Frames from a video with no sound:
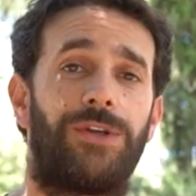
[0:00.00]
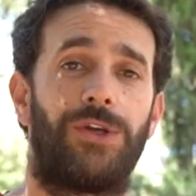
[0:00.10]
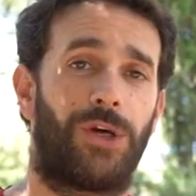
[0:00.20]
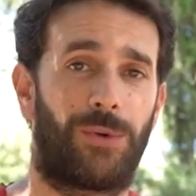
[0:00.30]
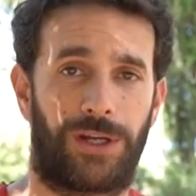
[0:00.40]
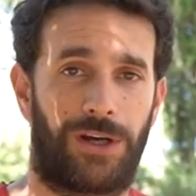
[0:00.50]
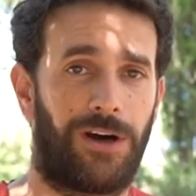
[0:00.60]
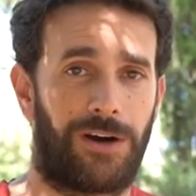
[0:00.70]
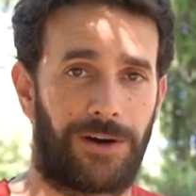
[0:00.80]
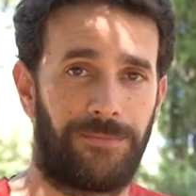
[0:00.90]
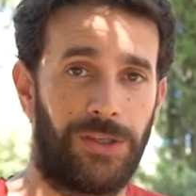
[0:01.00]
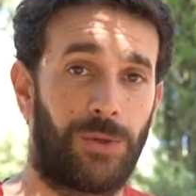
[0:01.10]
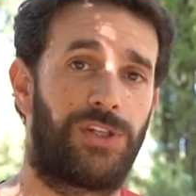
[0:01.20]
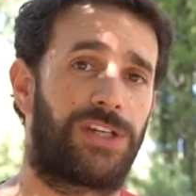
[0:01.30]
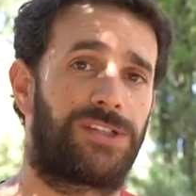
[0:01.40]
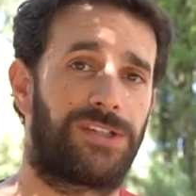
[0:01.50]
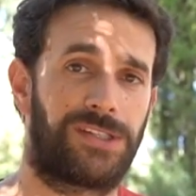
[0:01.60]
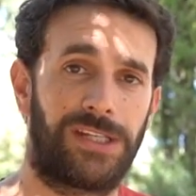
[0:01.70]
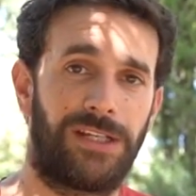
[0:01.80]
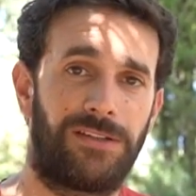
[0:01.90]
when you go in a car, you adjust the
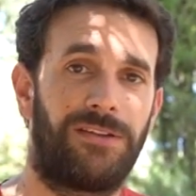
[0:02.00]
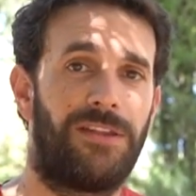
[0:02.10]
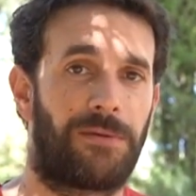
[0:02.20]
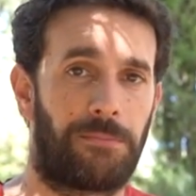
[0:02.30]
seat,